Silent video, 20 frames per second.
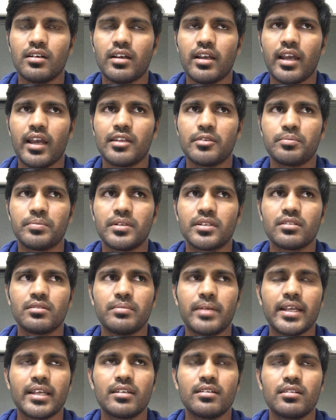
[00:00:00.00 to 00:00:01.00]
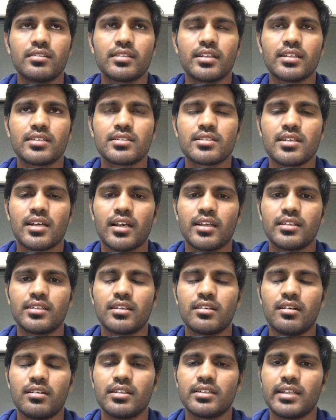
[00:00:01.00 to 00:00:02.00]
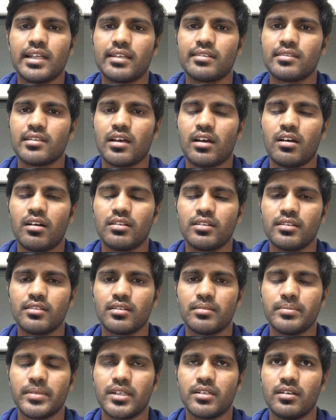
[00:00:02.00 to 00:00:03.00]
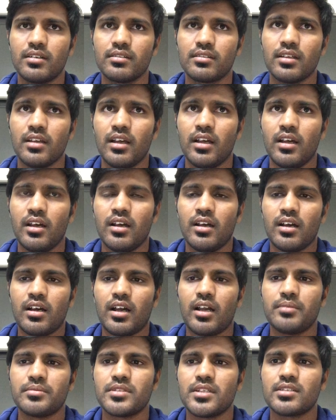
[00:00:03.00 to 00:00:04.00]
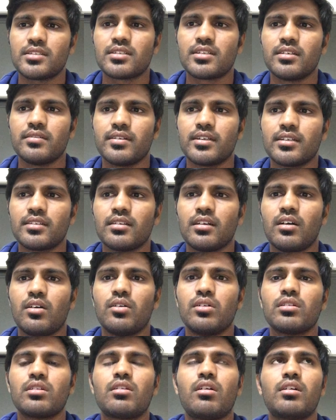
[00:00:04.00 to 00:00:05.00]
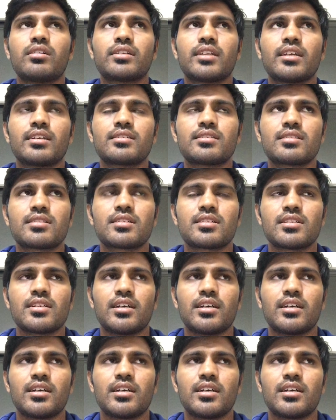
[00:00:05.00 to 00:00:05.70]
As per my context, I call it as an holism because I'm just giving the whole context